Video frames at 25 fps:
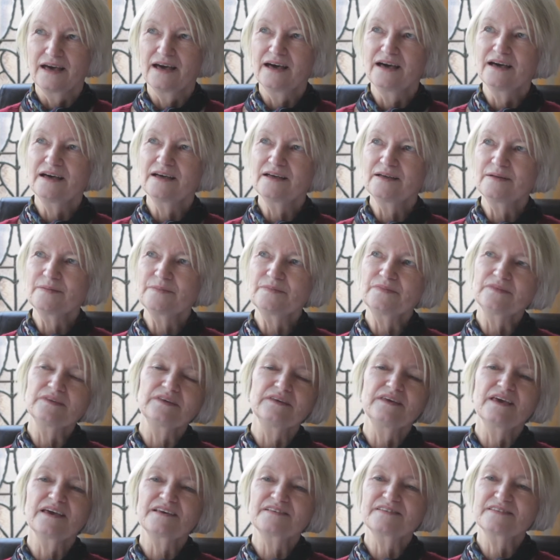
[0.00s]

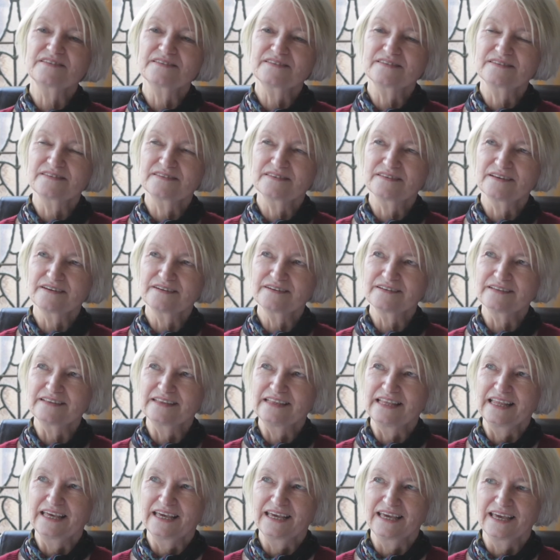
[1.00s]
Yes,
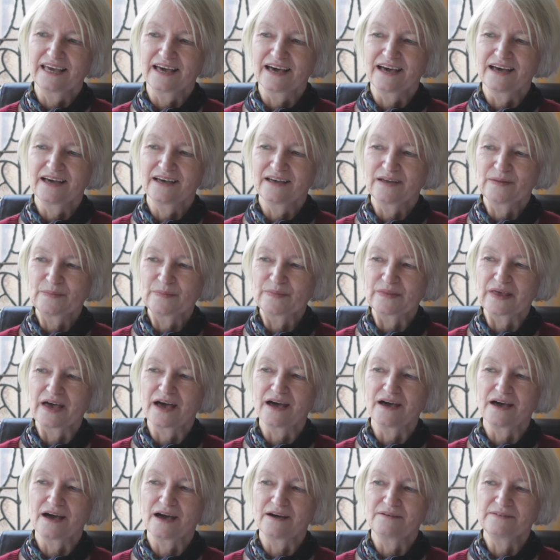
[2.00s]
certainly.
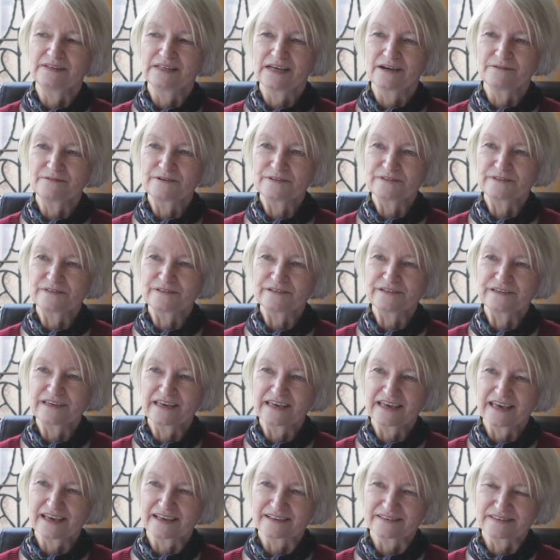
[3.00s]
I mean, I was
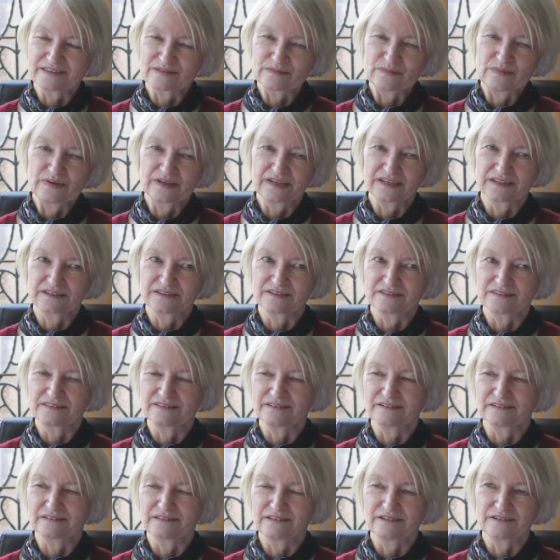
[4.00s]
looking at some pictures
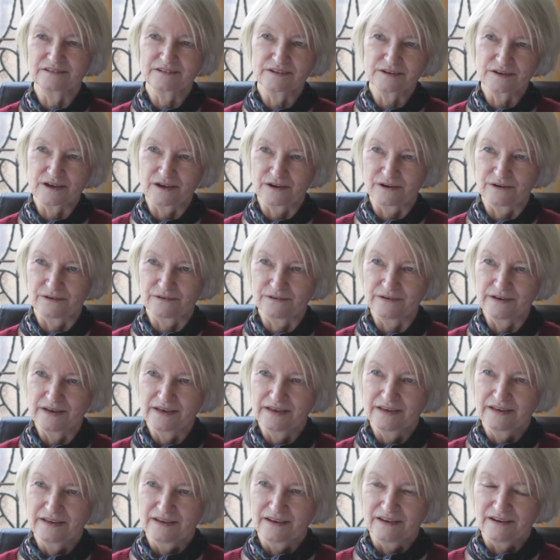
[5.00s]
not long ago
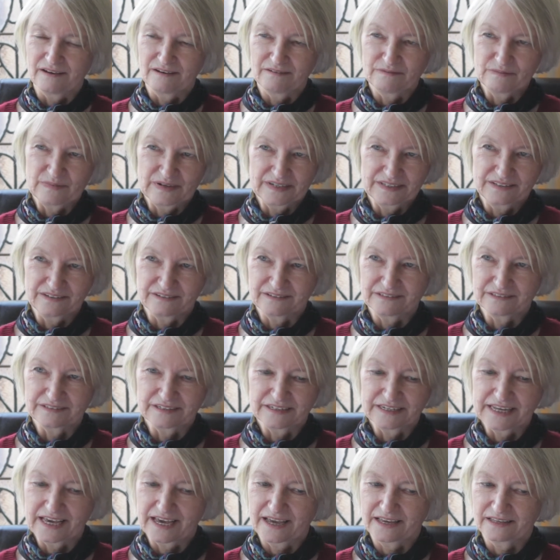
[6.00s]
of my
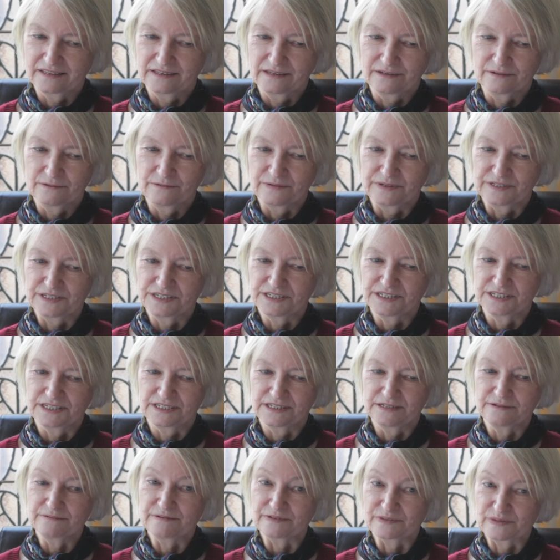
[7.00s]
daughter Tanya when
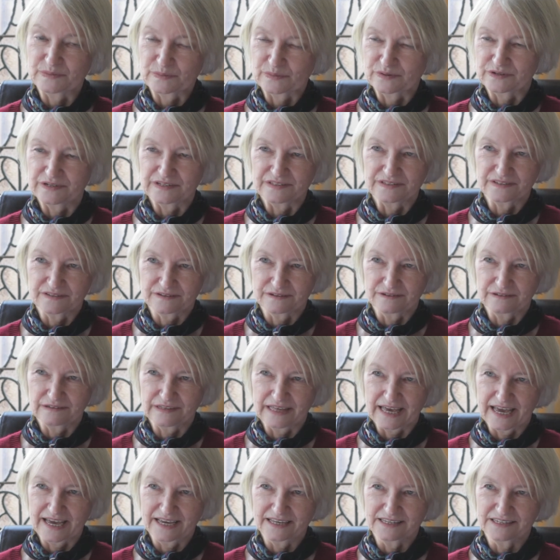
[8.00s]
she was
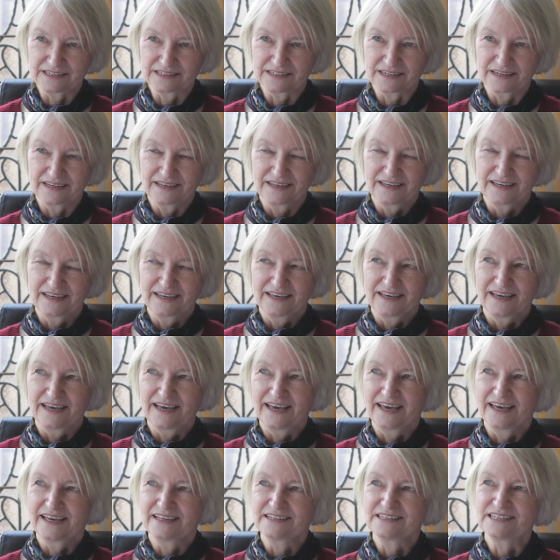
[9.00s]
preschool age,
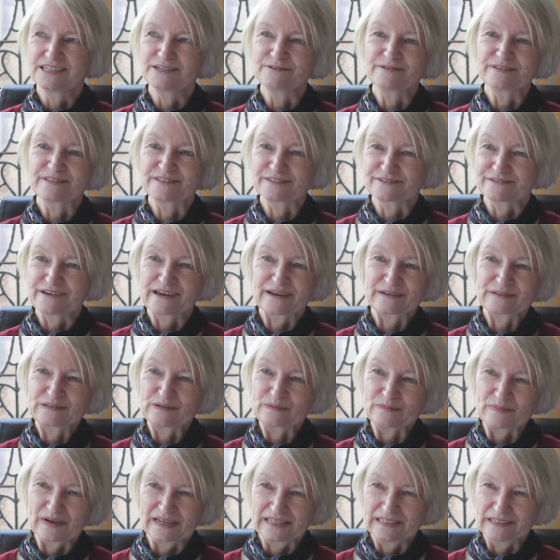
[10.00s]
and she was
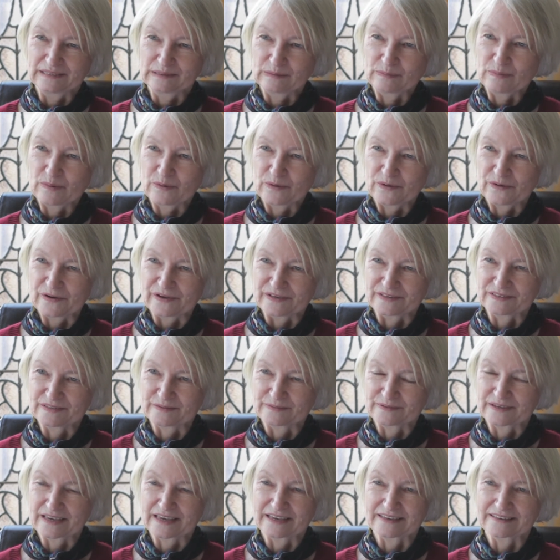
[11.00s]
surrounded by little
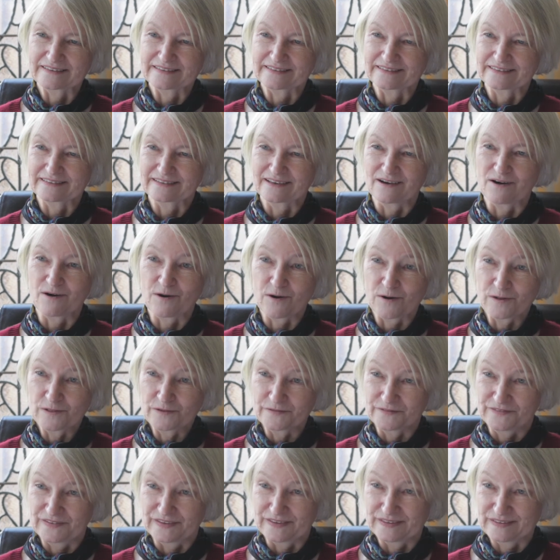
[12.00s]
boys because
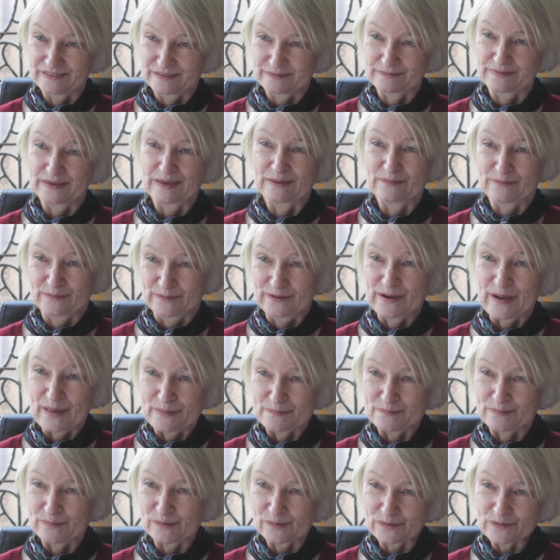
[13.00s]
all of these people
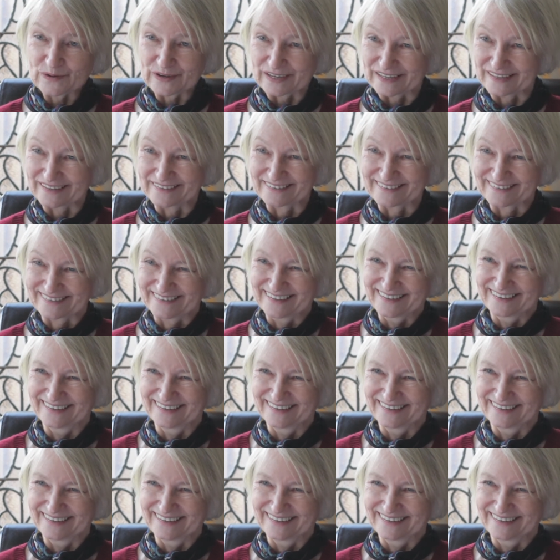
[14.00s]
had boys.